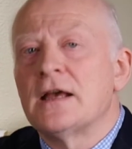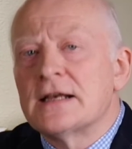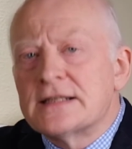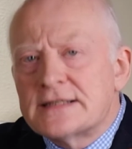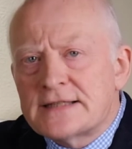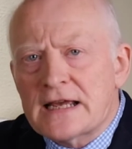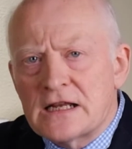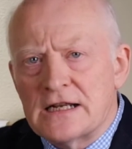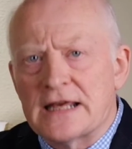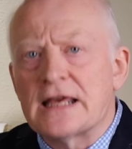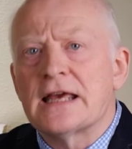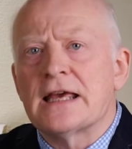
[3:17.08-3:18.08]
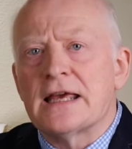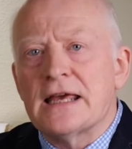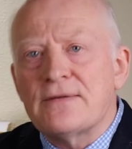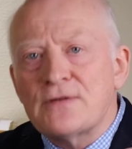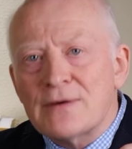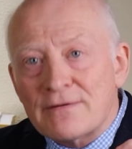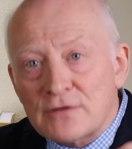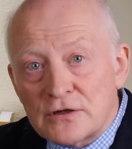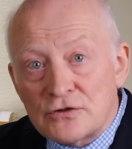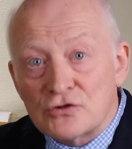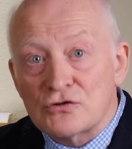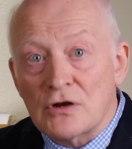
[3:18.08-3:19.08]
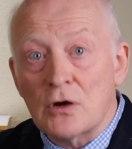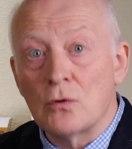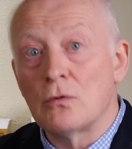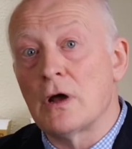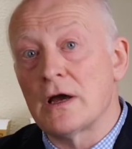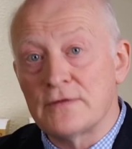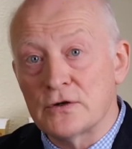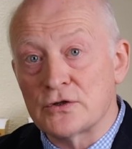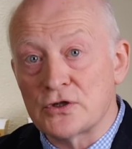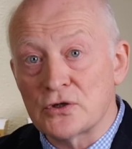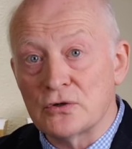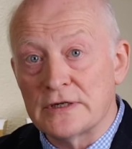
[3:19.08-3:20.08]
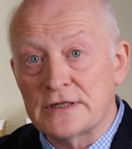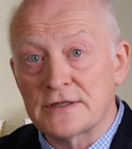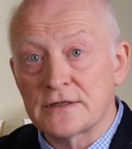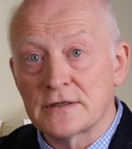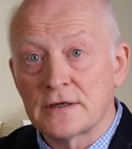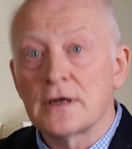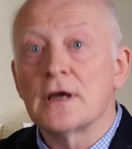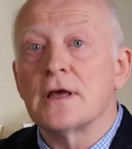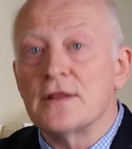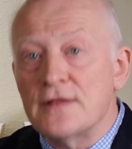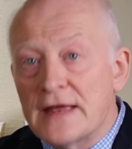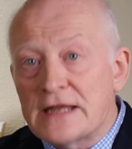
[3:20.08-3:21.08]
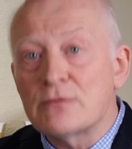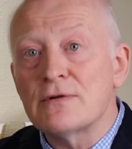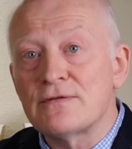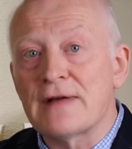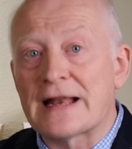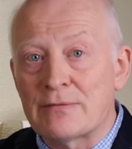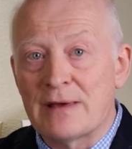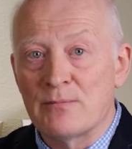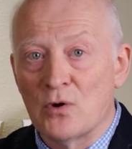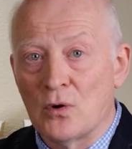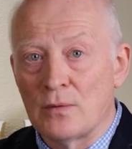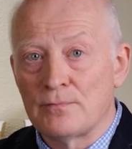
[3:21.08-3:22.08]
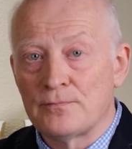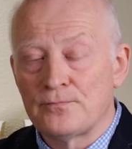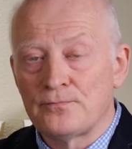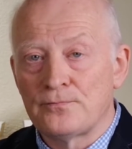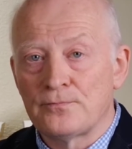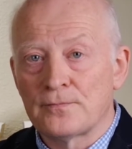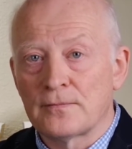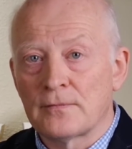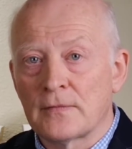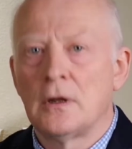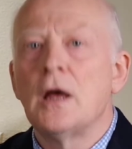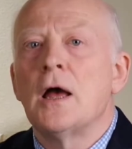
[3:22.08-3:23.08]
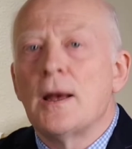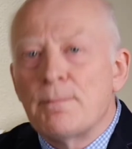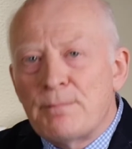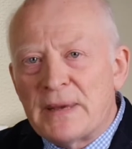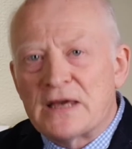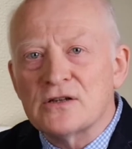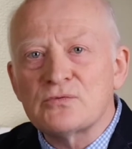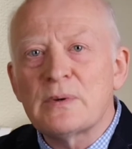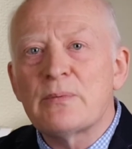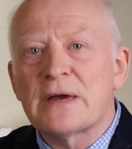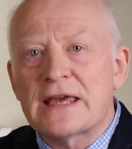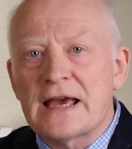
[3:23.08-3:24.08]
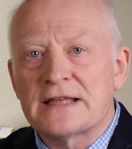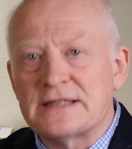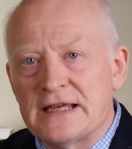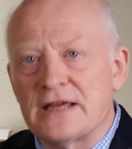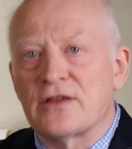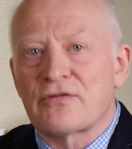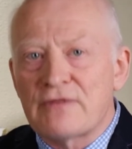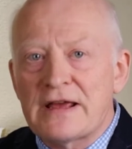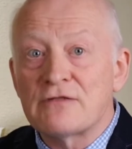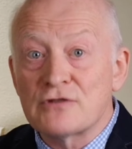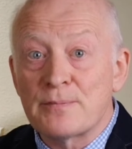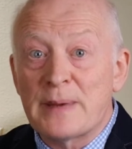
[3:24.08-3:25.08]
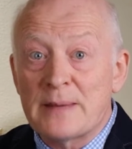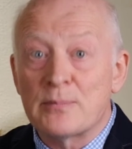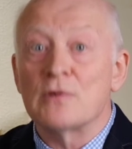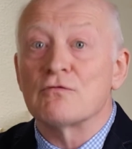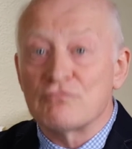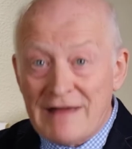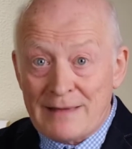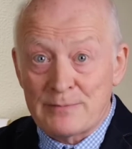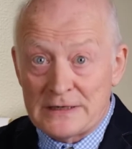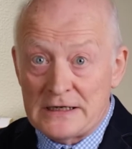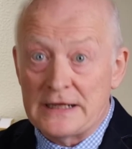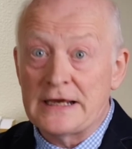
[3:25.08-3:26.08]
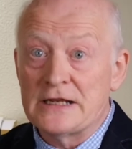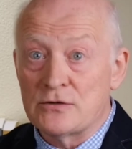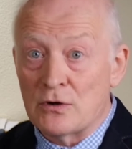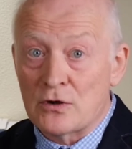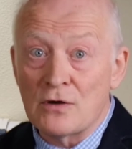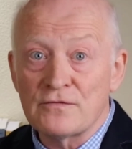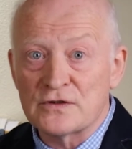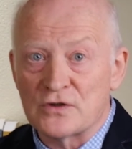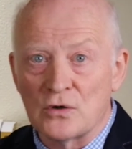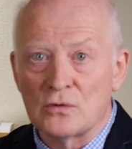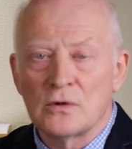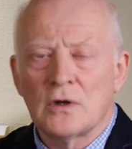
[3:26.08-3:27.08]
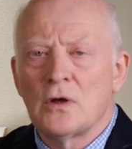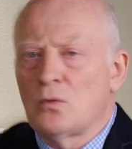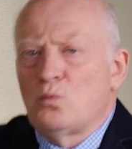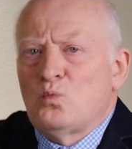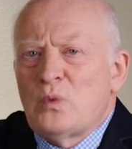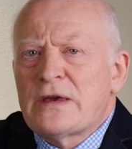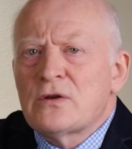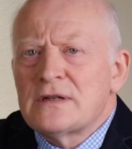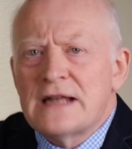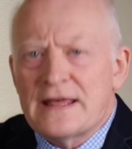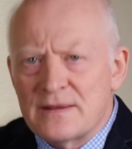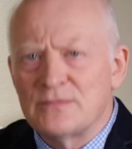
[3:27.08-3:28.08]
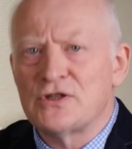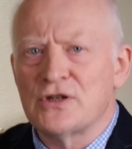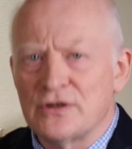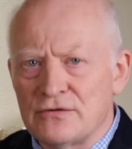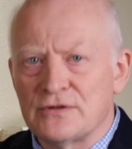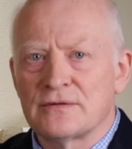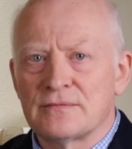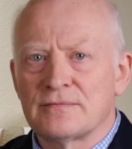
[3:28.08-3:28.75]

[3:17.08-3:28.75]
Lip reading: Secondly, if you have control over your choice, then you will value it more. Because we were getting 300 people rapidly into a conference hall, we couldn't let them choose.